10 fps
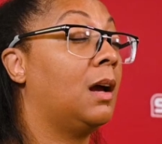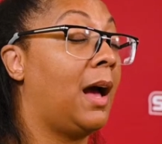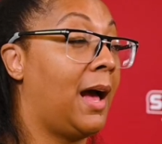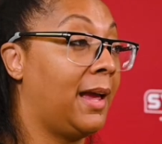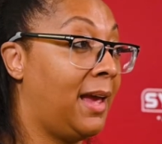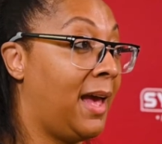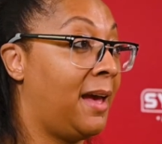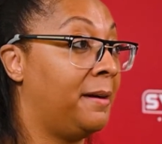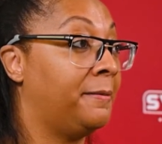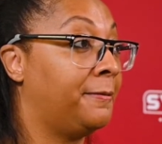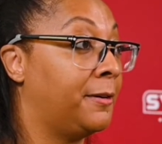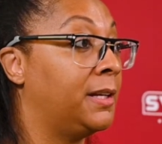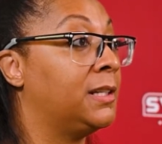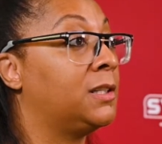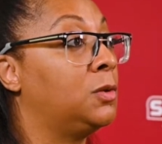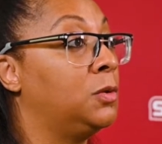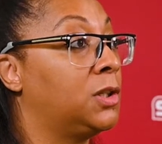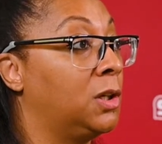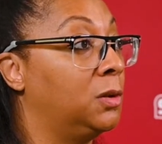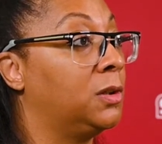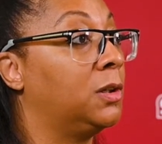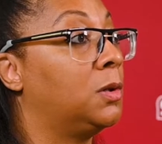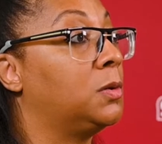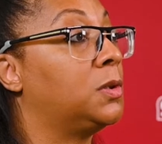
I have friends whose children go